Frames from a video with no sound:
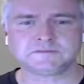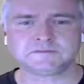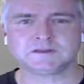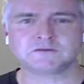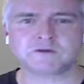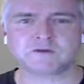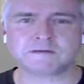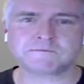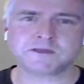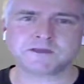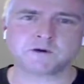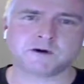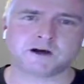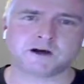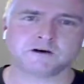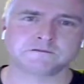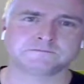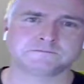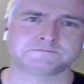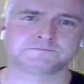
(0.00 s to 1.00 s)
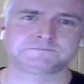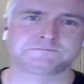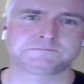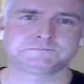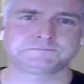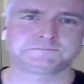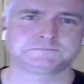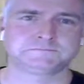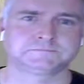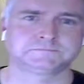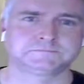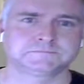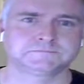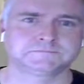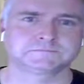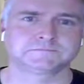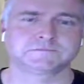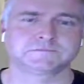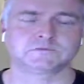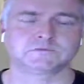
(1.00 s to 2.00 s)
GraphQL,
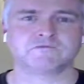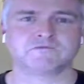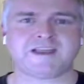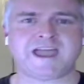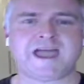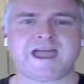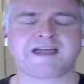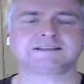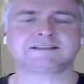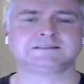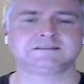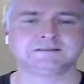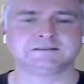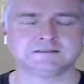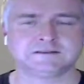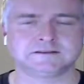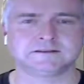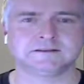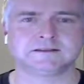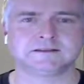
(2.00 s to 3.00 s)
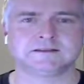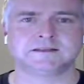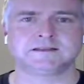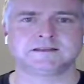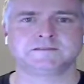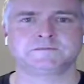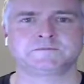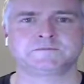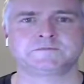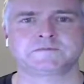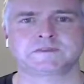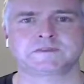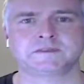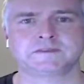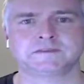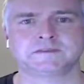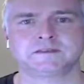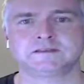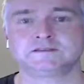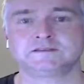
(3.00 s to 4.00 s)
React,
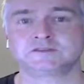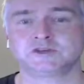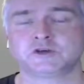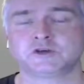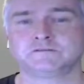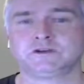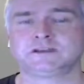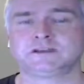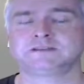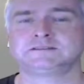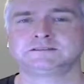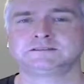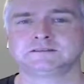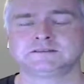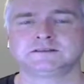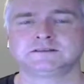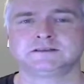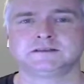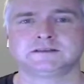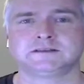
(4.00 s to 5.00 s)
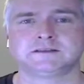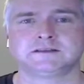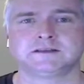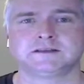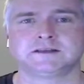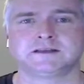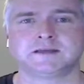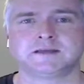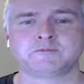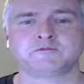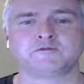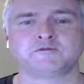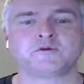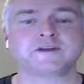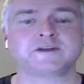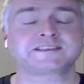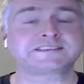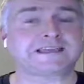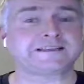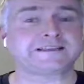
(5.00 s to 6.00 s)
and Serverless. Now,
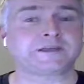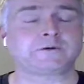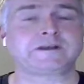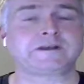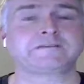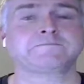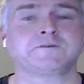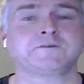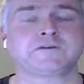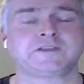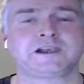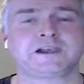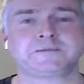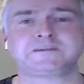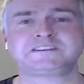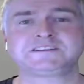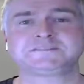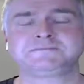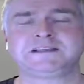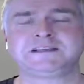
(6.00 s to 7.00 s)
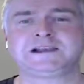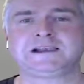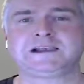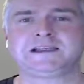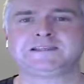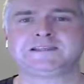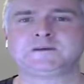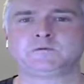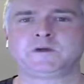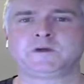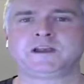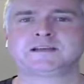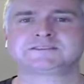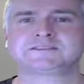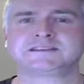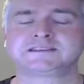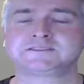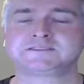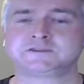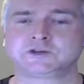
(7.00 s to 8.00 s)
before I go any further, let me just be clear that when I
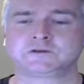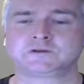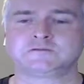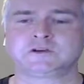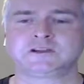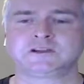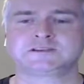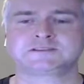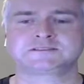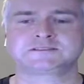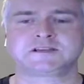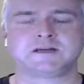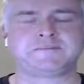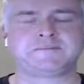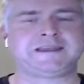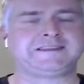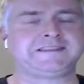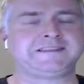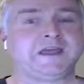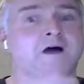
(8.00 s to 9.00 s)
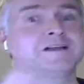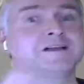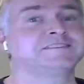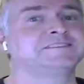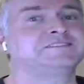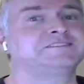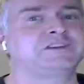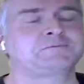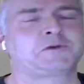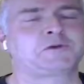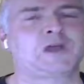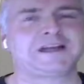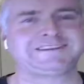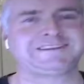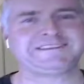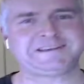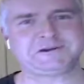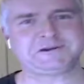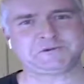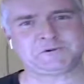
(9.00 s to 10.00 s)
say serverless, I mean the general
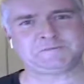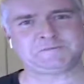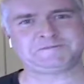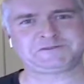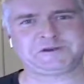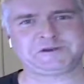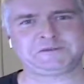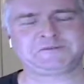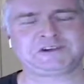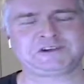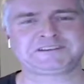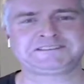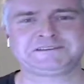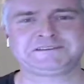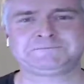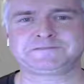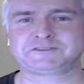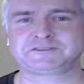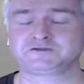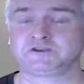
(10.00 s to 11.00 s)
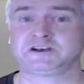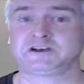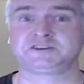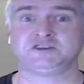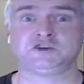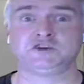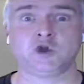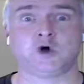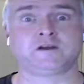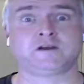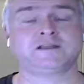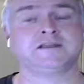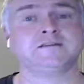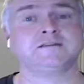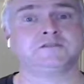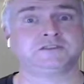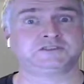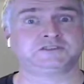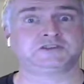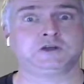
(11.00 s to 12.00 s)
idea of serverless infrastructure, not
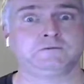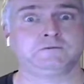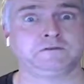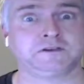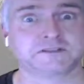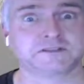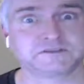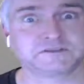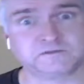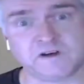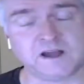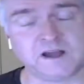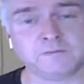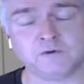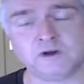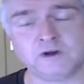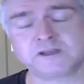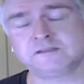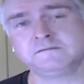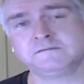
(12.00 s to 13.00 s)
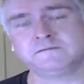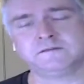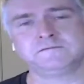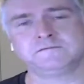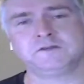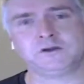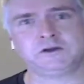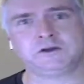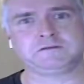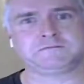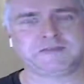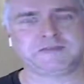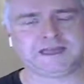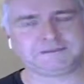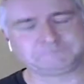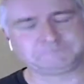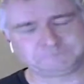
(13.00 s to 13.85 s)
the serverless framework, if you've heard of that.